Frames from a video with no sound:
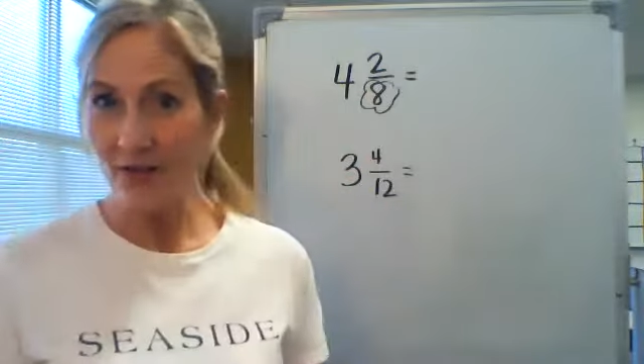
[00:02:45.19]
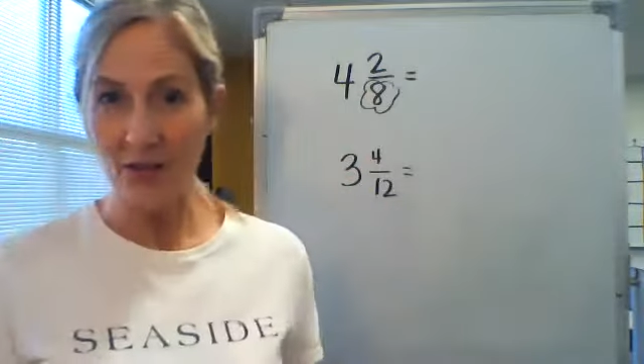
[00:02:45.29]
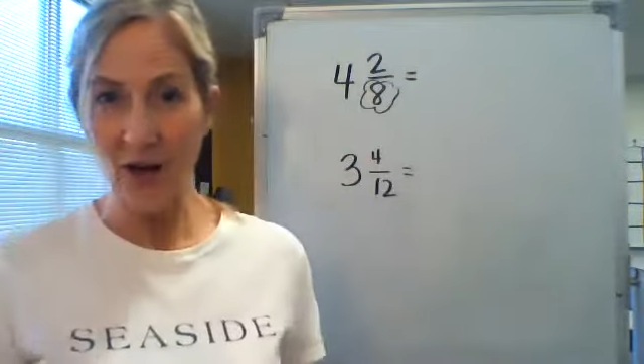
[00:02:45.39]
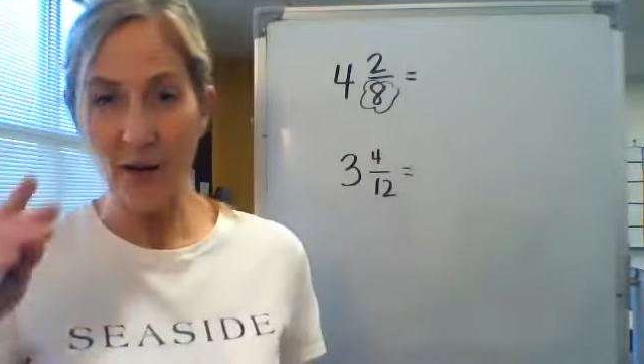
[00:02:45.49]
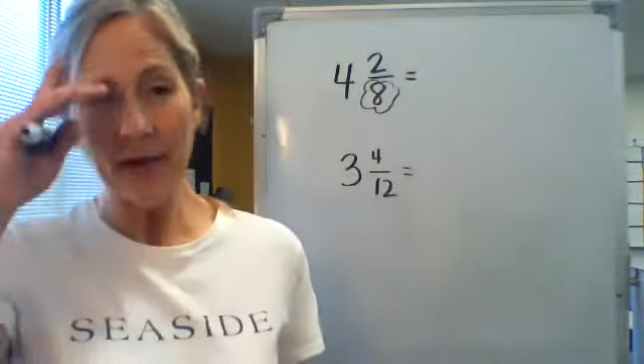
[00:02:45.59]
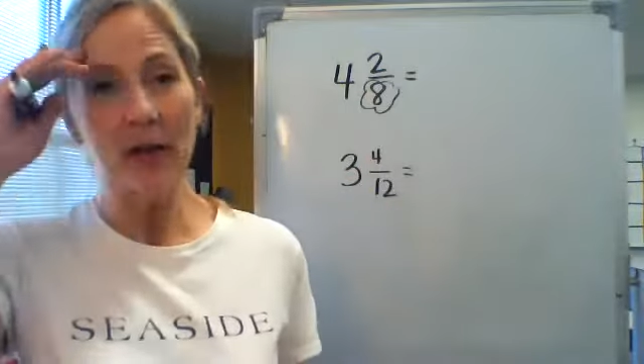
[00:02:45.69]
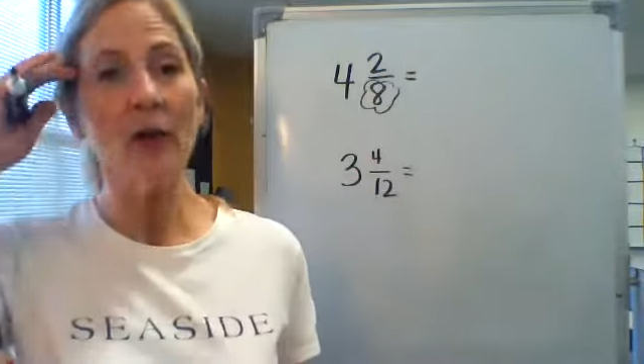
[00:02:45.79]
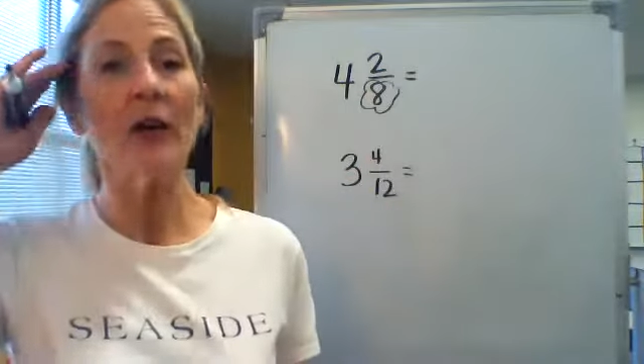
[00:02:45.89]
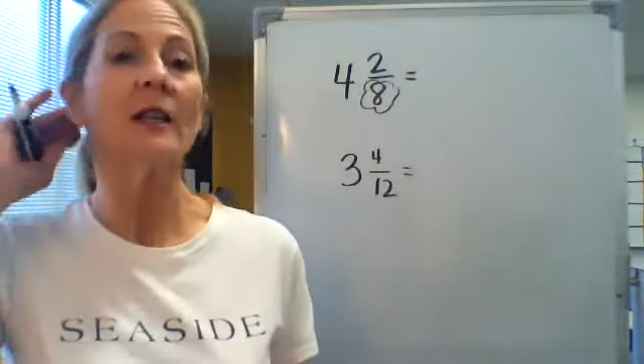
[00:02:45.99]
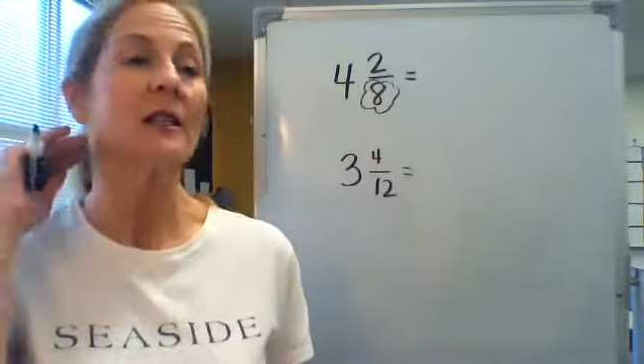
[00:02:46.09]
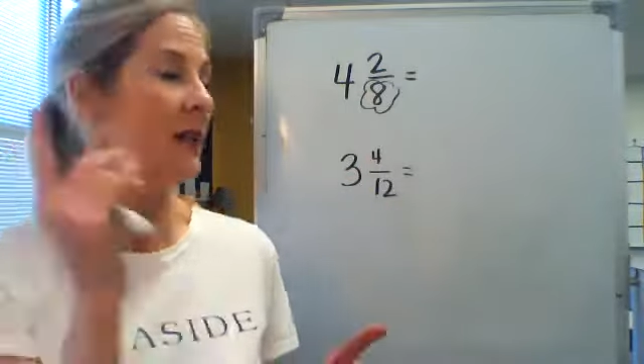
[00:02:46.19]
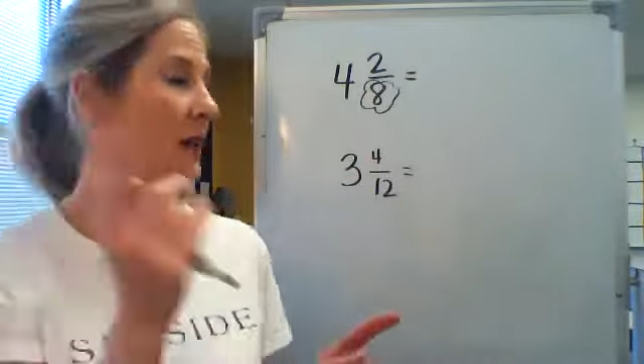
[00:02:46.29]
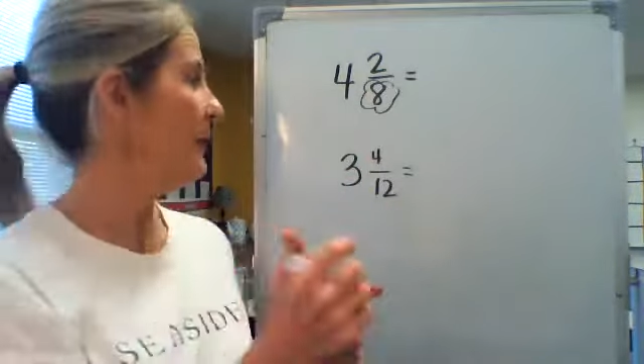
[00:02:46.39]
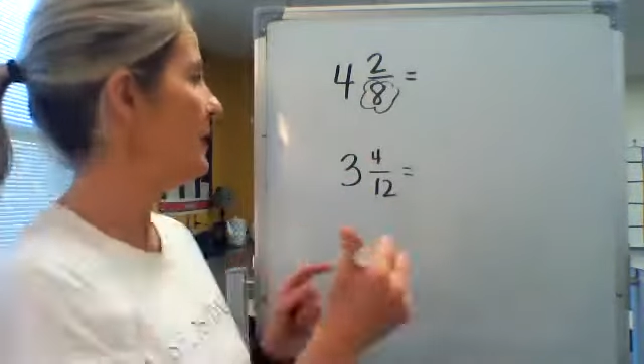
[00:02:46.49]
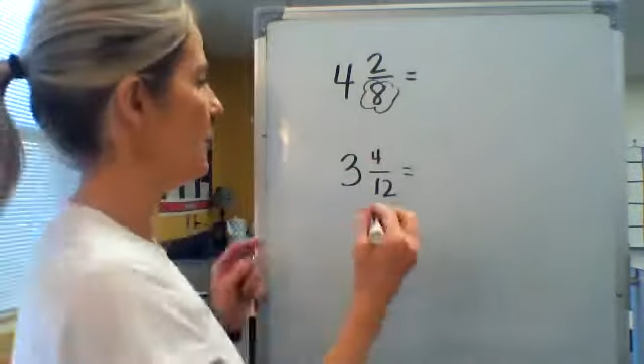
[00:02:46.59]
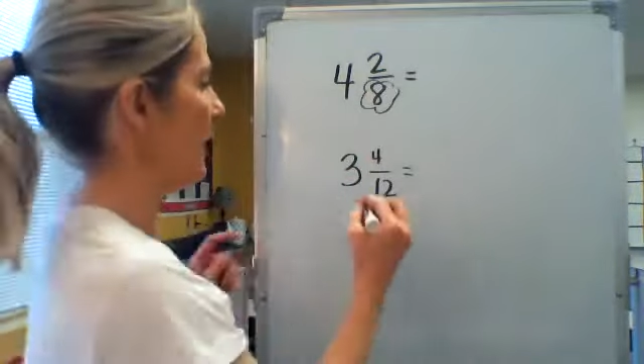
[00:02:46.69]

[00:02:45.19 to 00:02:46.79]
Denominator is going to be